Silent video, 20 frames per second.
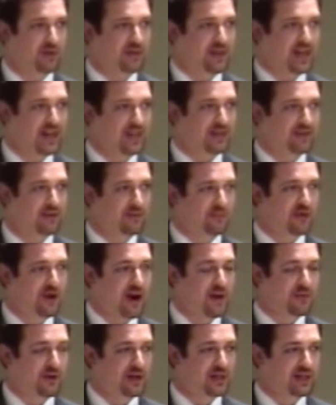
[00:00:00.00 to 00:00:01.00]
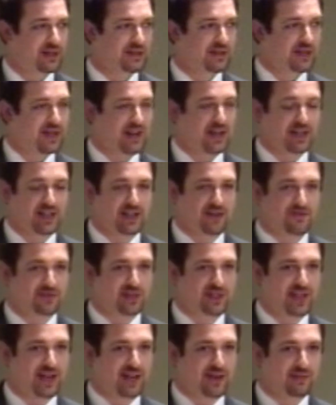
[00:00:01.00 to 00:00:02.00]
that property at any
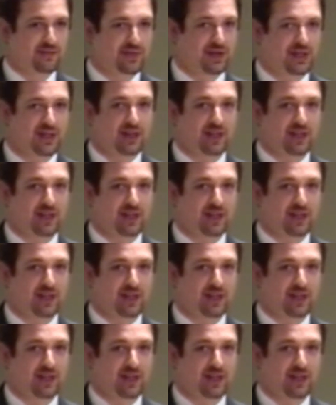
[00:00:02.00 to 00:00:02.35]
given time,